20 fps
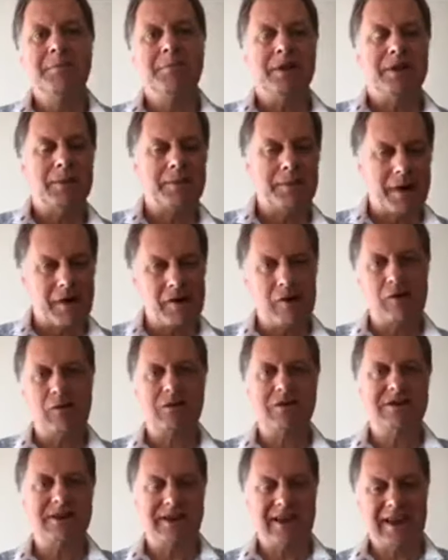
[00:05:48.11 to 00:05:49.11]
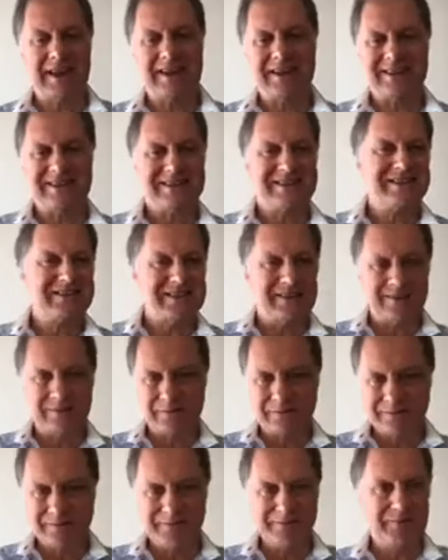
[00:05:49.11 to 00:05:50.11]
But the paradox again is, you
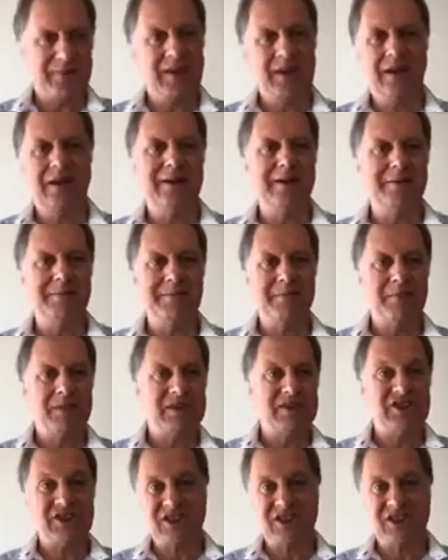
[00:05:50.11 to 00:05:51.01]
know, the